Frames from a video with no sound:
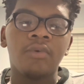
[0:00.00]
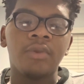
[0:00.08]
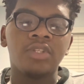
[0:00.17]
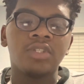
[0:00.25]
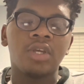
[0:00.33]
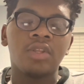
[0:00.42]

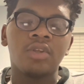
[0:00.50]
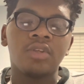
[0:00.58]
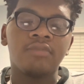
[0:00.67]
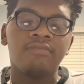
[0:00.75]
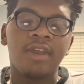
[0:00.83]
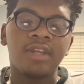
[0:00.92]
each
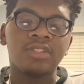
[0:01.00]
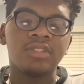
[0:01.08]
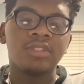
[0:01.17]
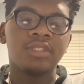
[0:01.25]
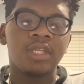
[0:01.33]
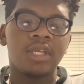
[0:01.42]
other's
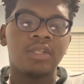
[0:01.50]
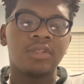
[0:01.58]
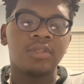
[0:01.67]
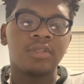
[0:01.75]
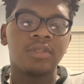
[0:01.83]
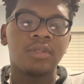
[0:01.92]
fashion
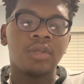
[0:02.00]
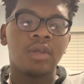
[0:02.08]
sense,